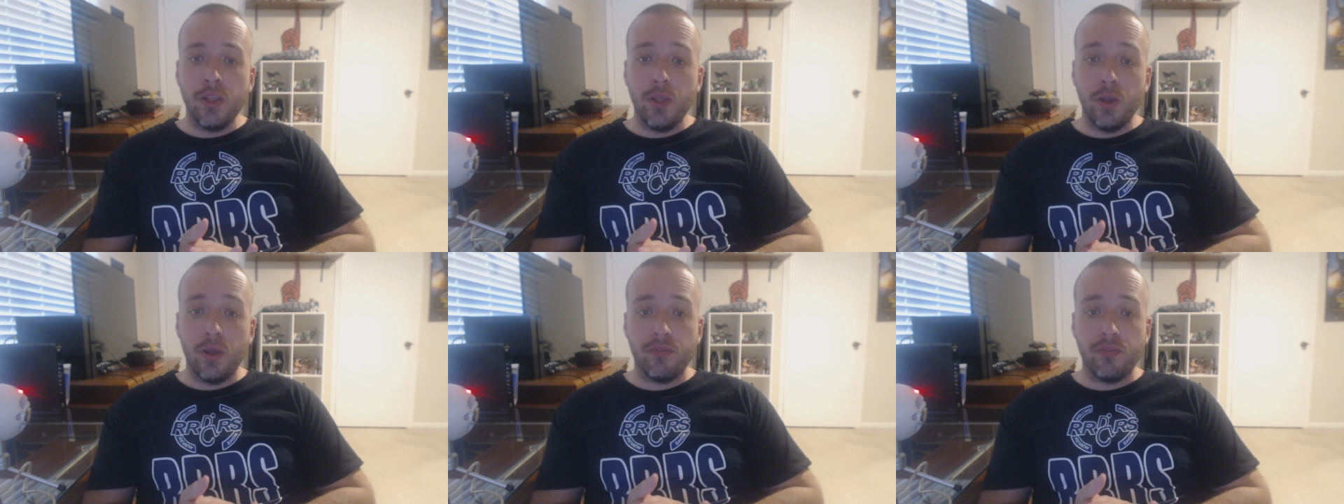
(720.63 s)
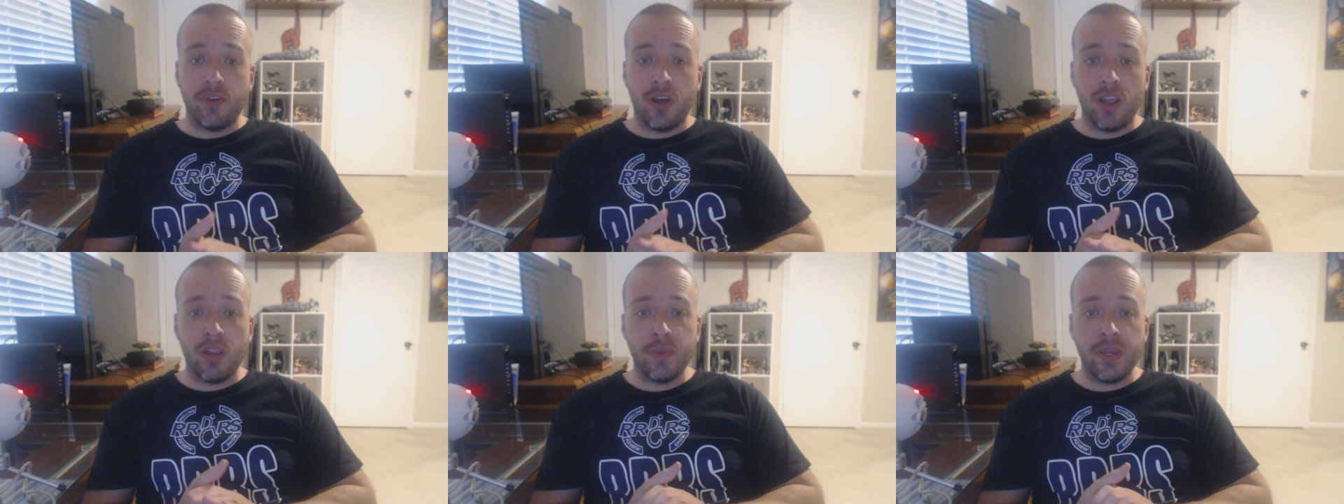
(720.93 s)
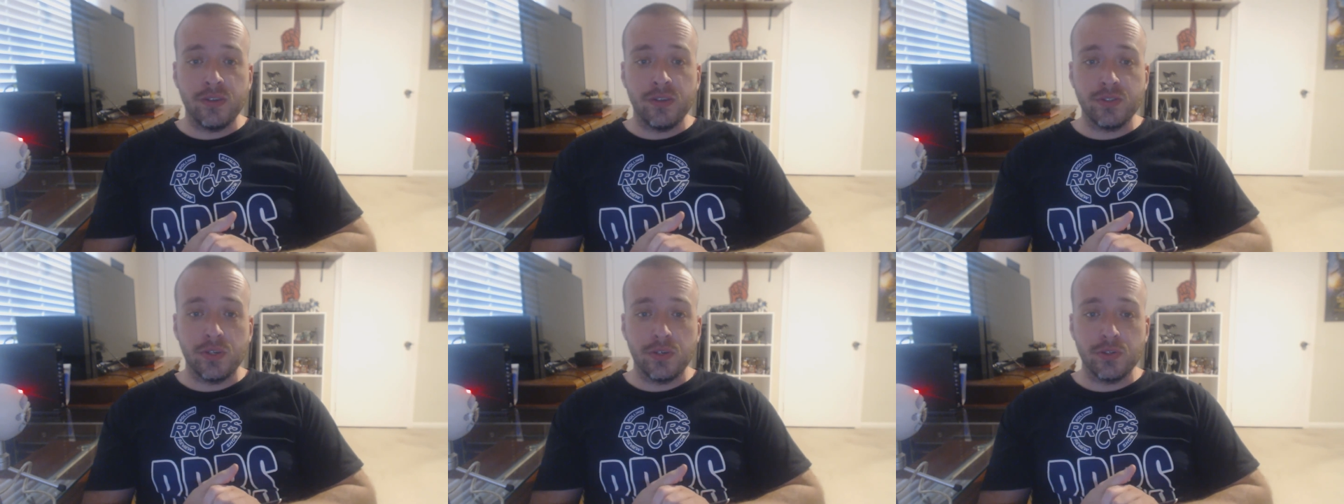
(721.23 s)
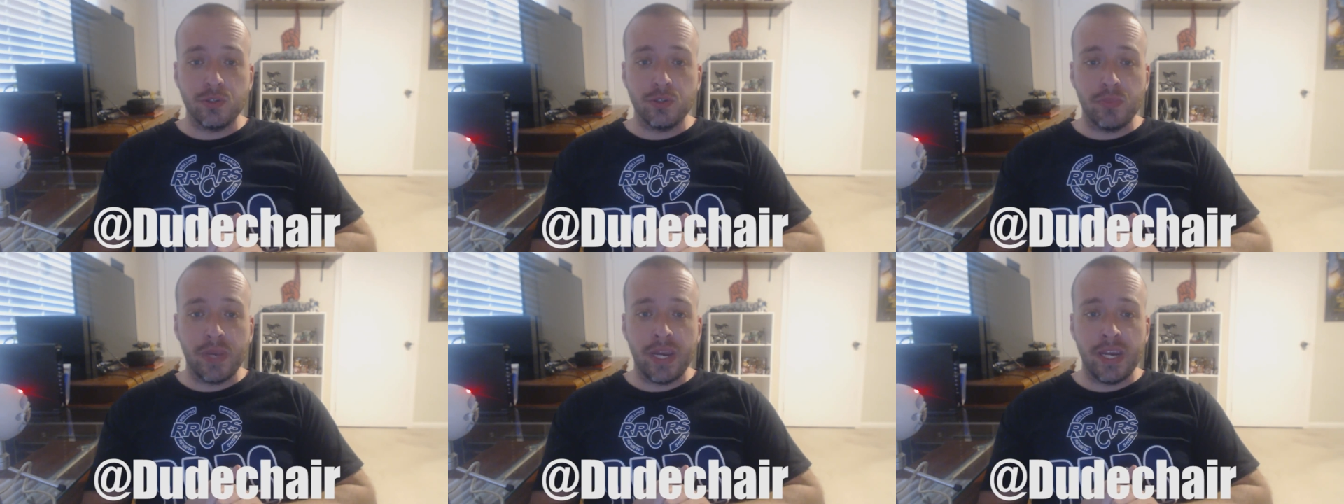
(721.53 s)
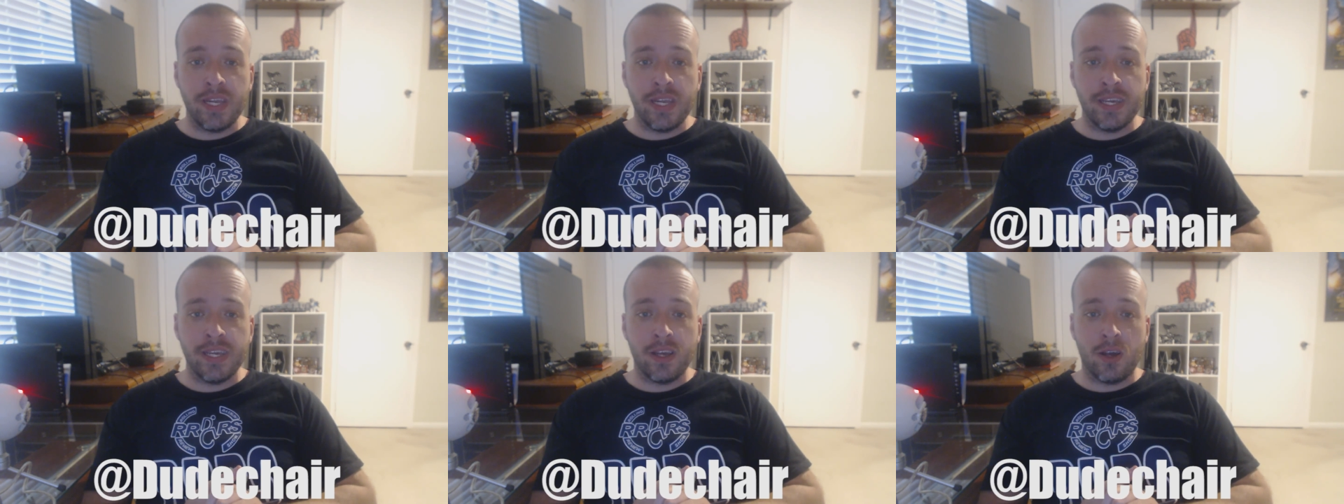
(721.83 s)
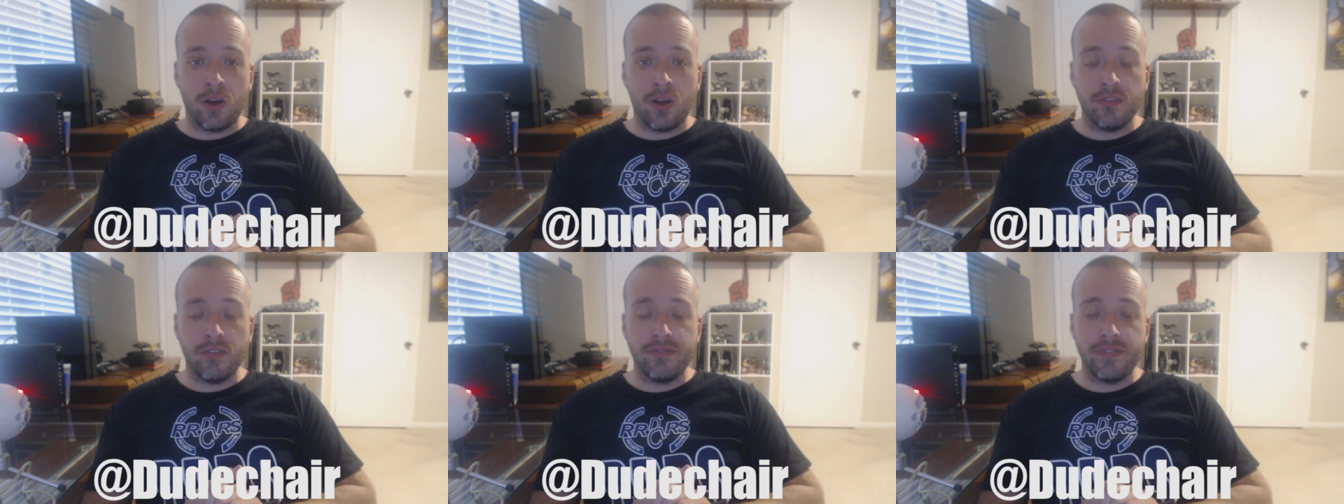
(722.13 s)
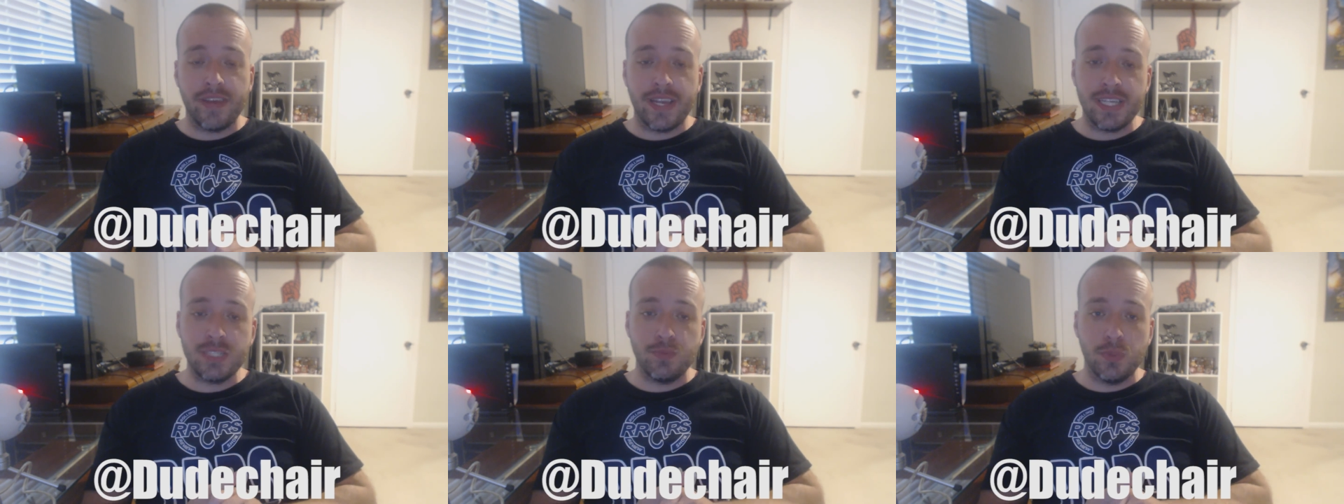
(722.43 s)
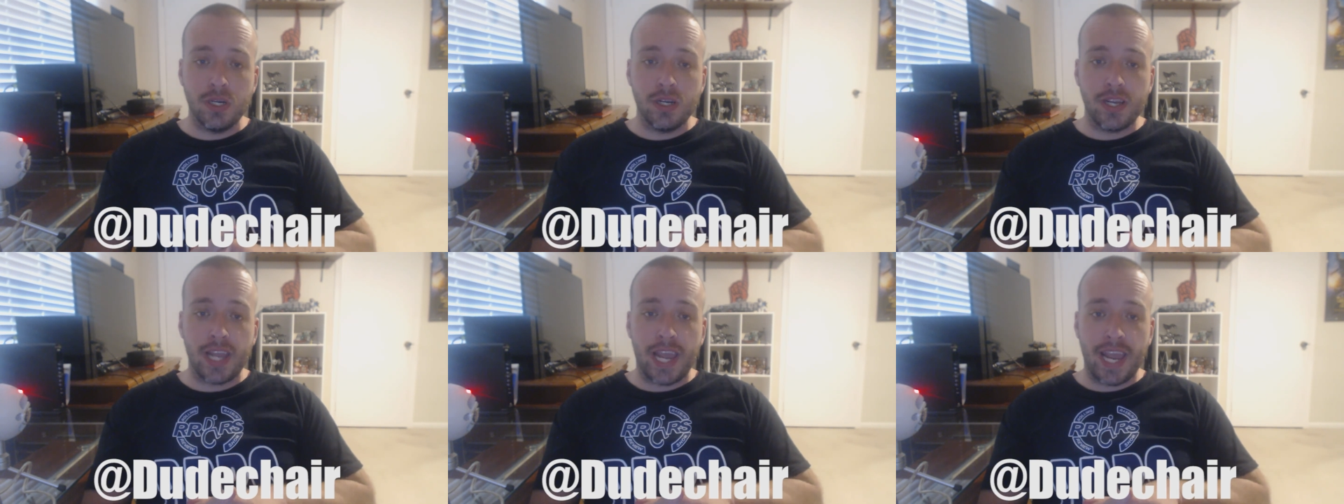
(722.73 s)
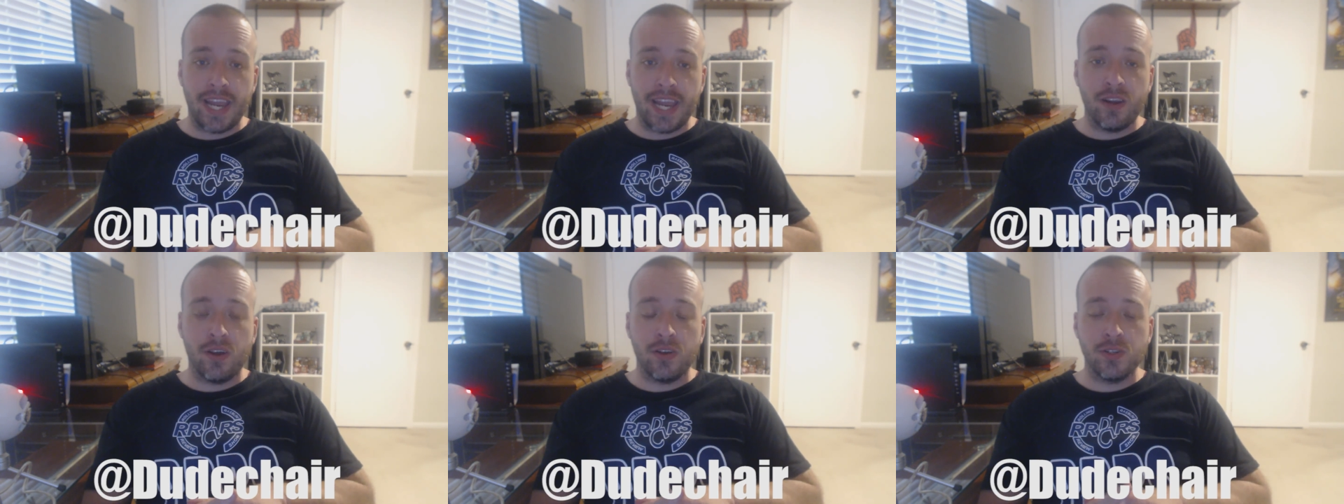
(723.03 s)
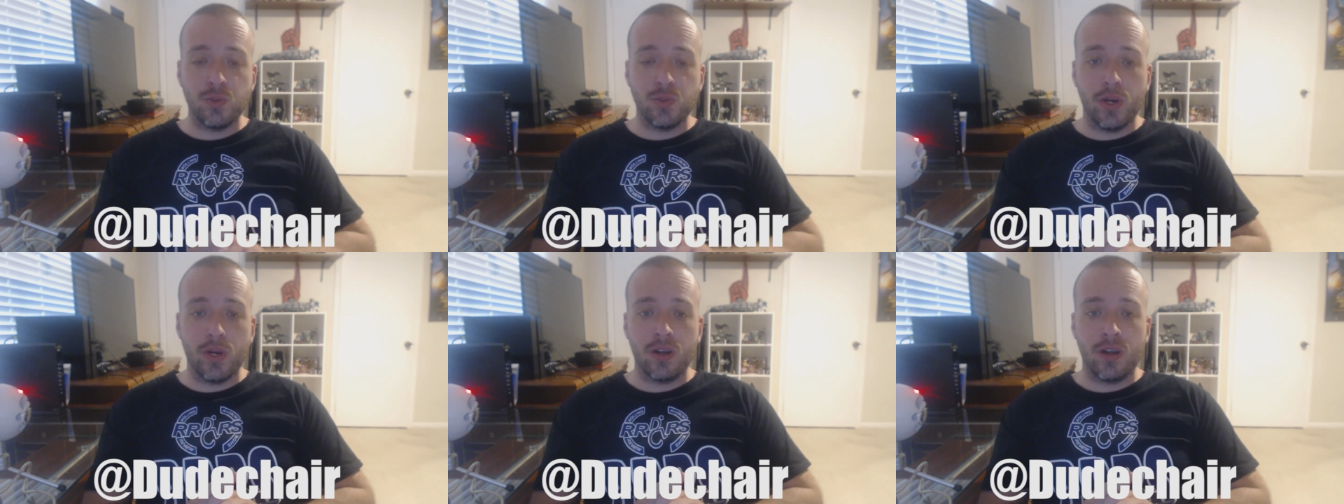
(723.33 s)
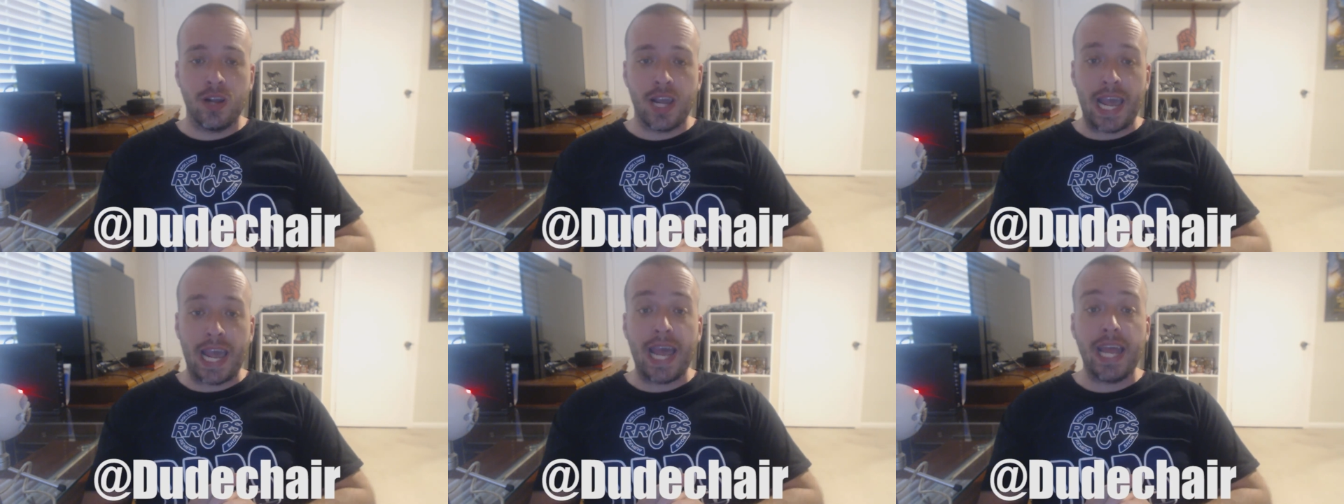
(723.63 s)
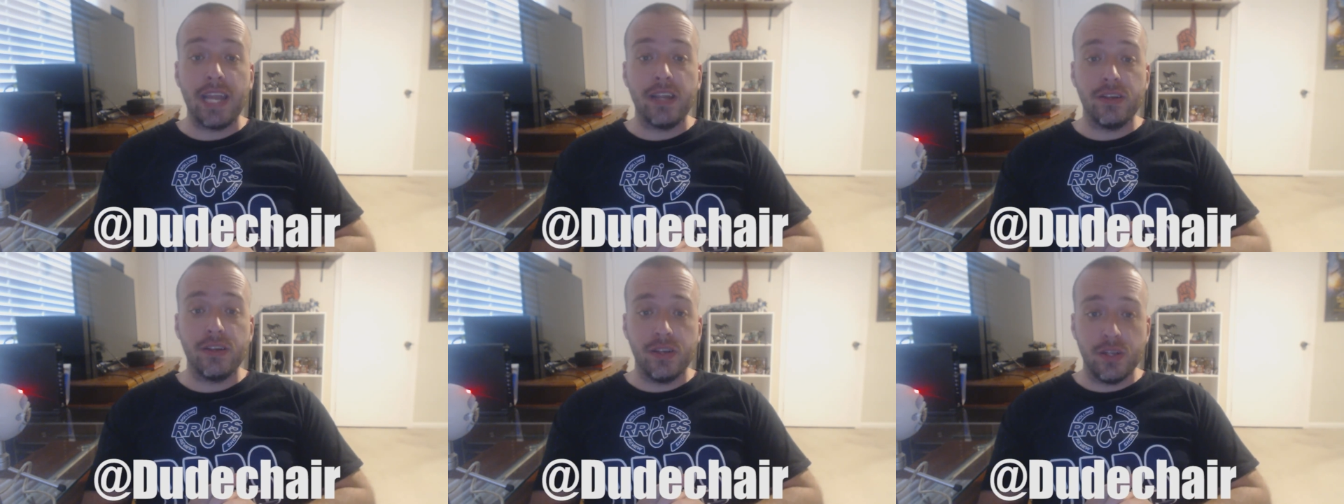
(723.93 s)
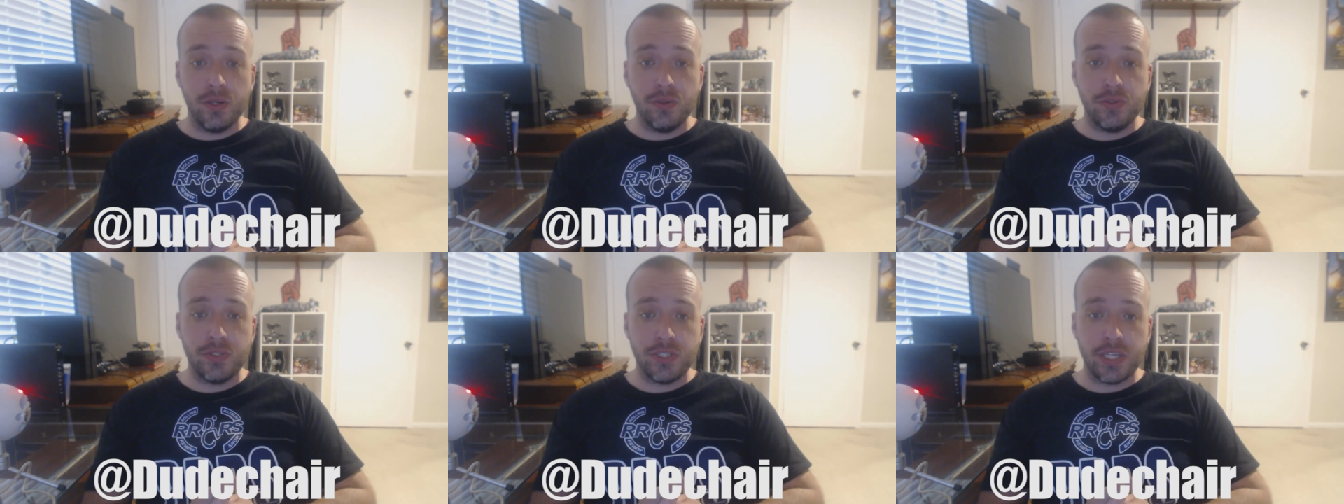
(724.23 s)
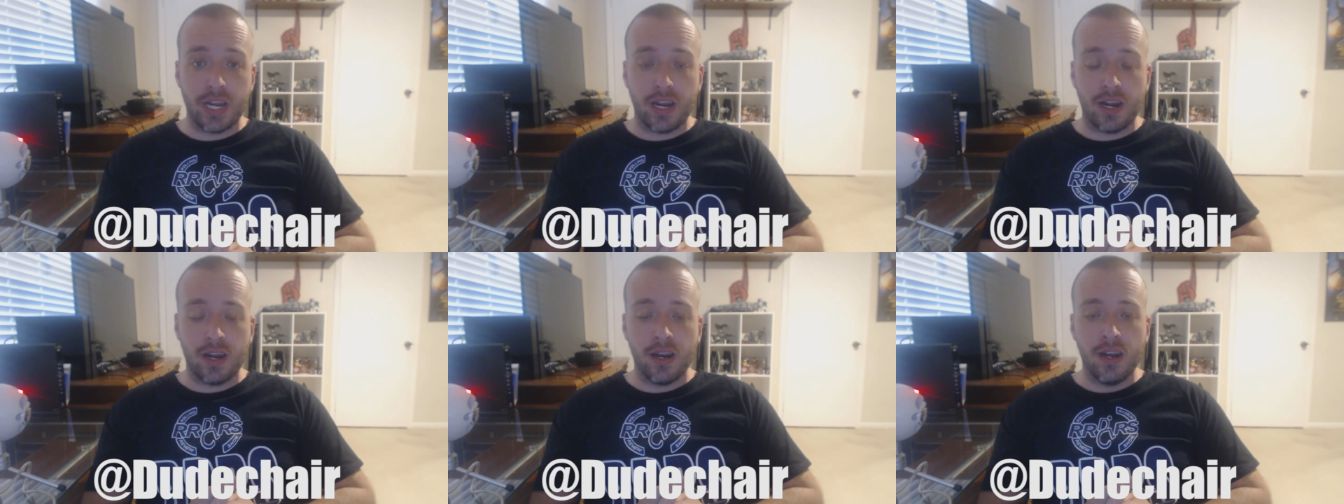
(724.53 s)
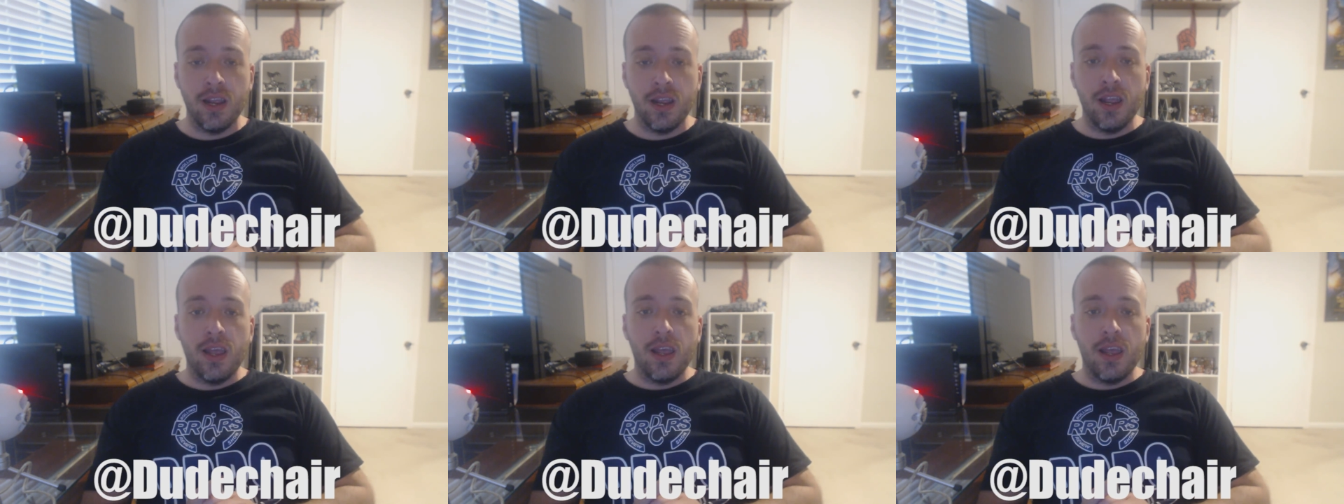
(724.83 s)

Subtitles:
You can follow me on social media, on Facebook and on Twitter at DudeChair.